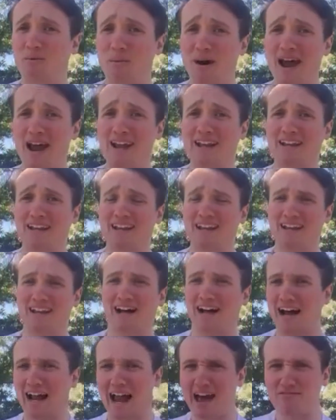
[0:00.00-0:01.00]
when
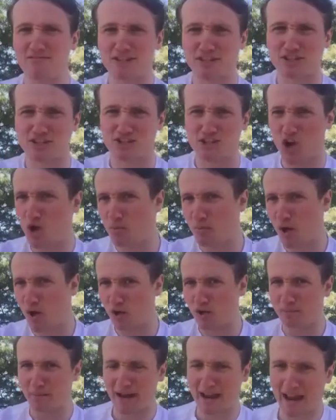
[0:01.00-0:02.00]
I have this
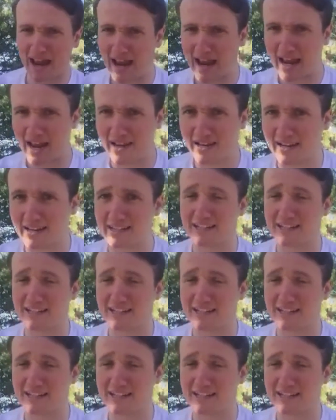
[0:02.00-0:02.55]
snowball in my hand?